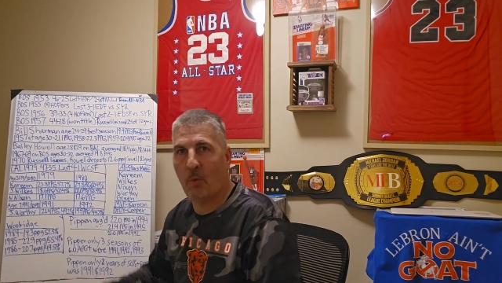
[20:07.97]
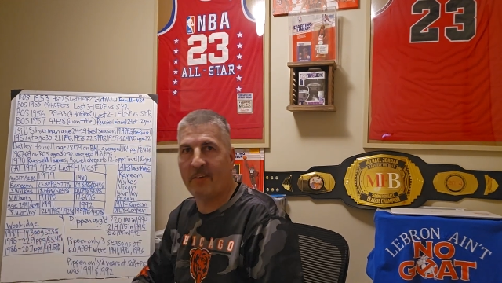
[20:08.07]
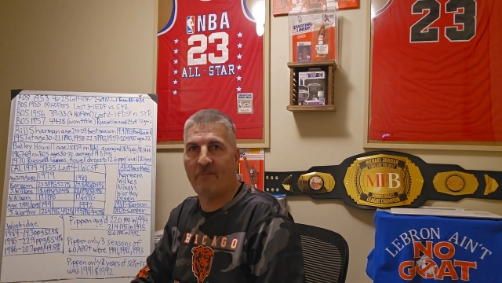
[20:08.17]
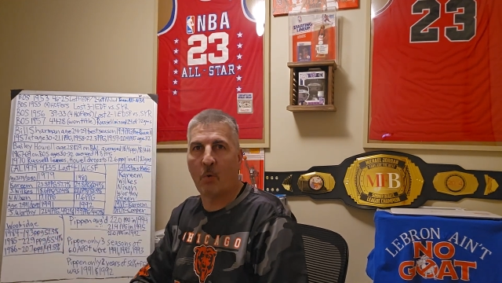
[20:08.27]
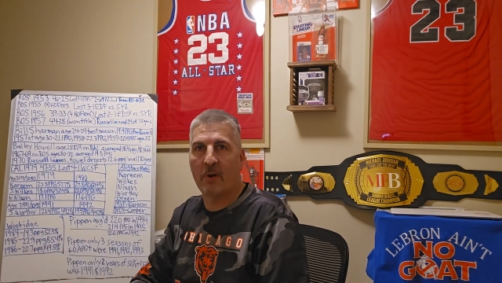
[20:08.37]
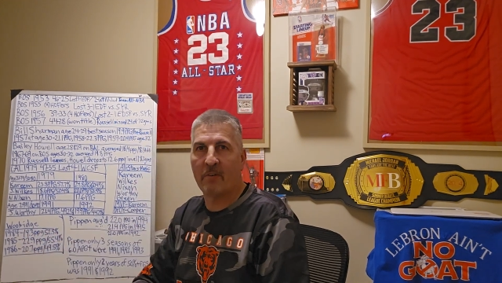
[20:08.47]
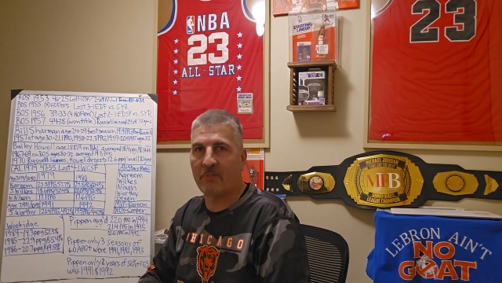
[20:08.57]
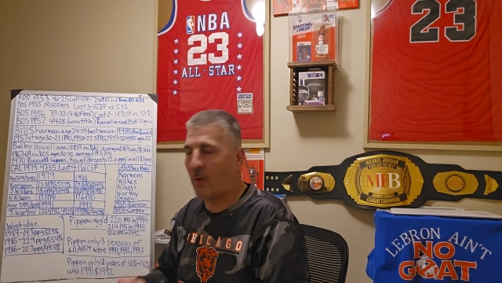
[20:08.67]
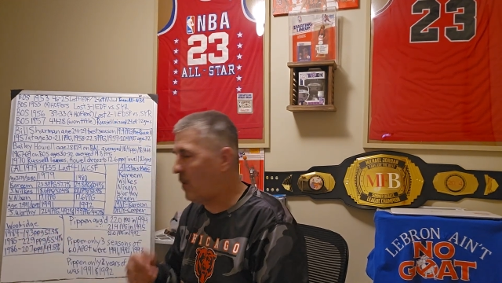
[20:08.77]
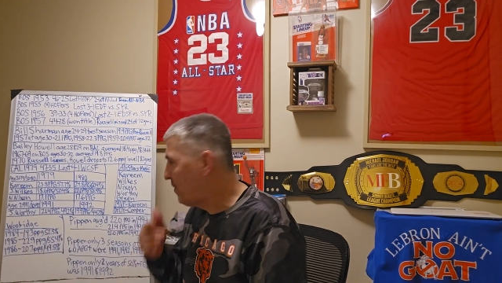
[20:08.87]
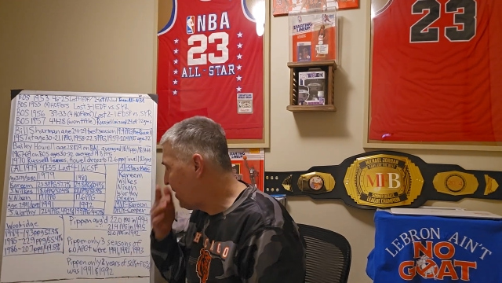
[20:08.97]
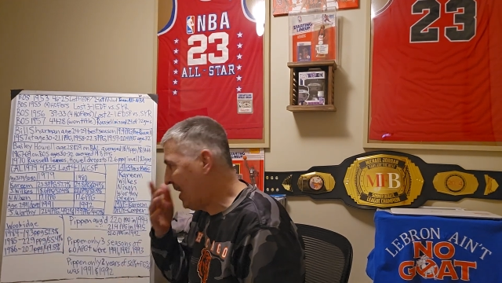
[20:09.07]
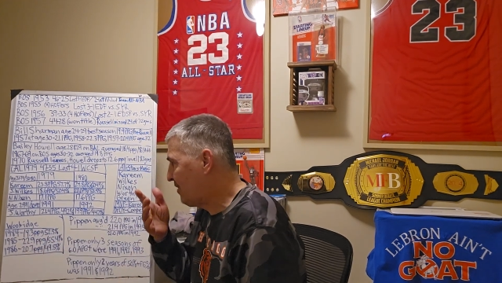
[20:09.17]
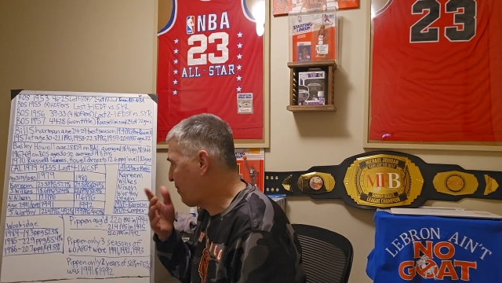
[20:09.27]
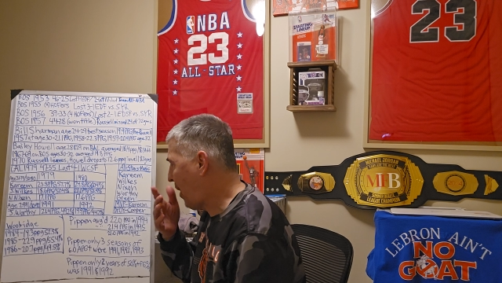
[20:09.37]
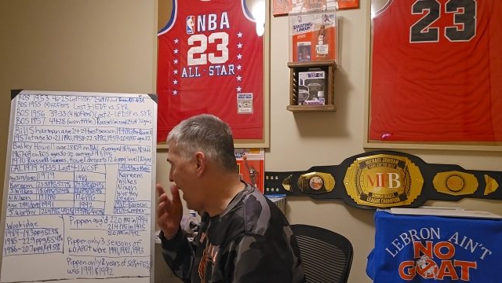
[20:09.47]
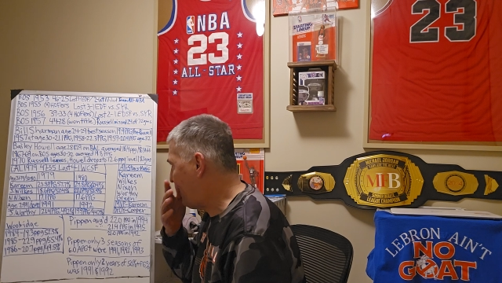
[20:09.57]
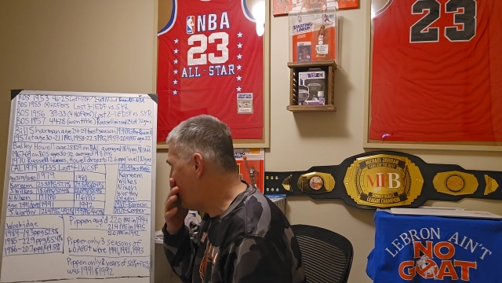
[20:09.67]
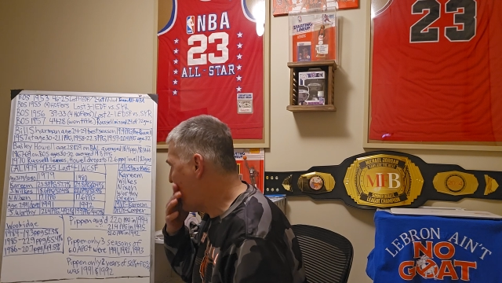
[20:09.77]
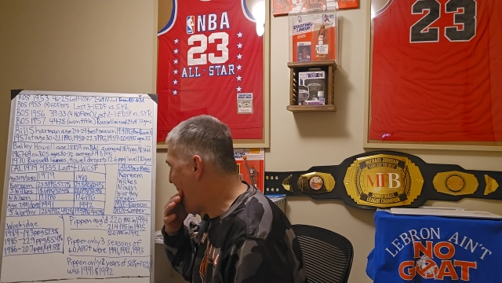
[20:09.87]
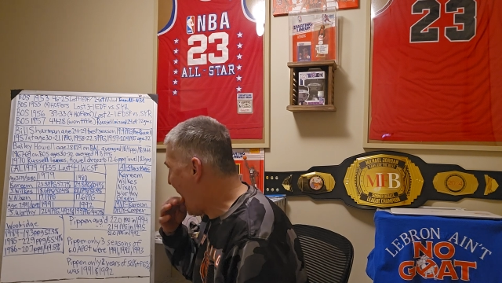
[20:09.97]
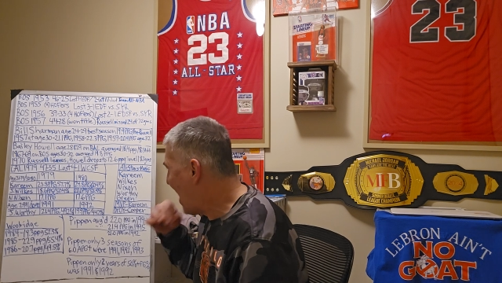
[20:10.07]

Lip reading: 24 years old, in his prime.